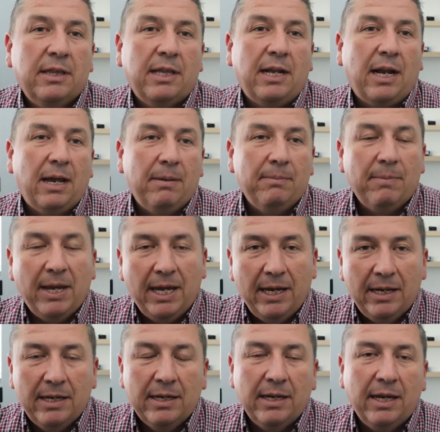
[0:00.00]
that I
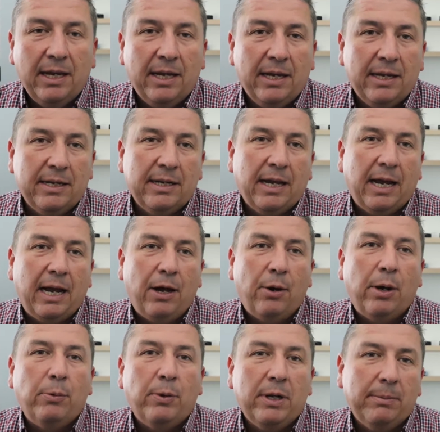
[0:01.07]
made and how
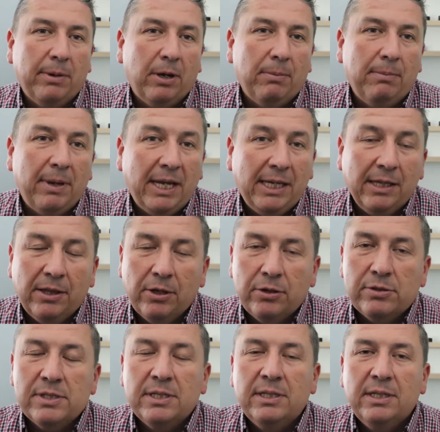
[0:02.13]
I went about making
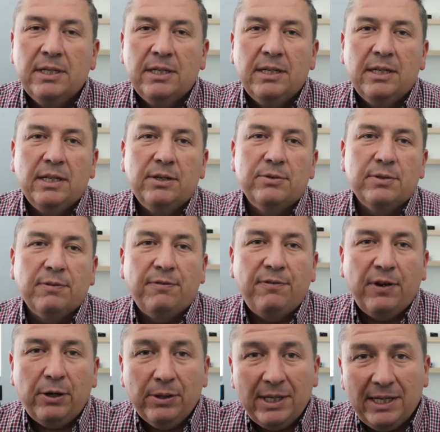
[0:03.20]
those. It was a
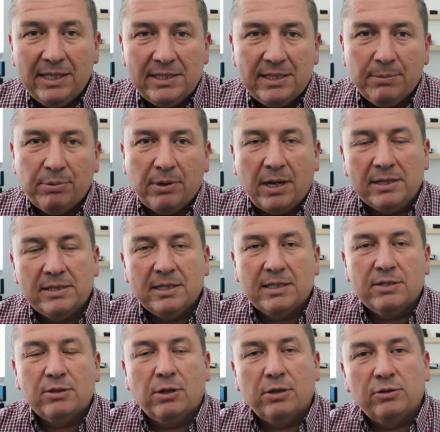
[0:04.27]
fairly easy
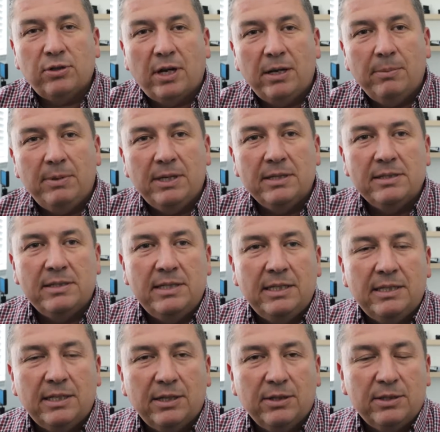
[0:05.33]
process, so I'll try to be as
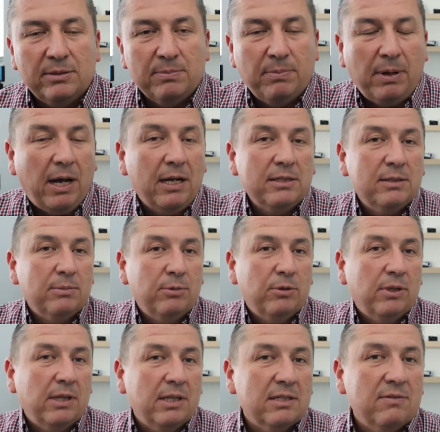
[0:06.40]
detailed as
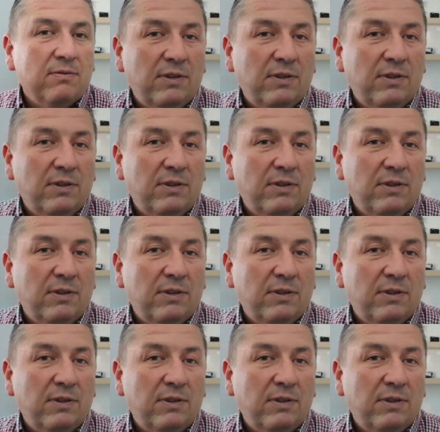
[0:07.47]
possible in this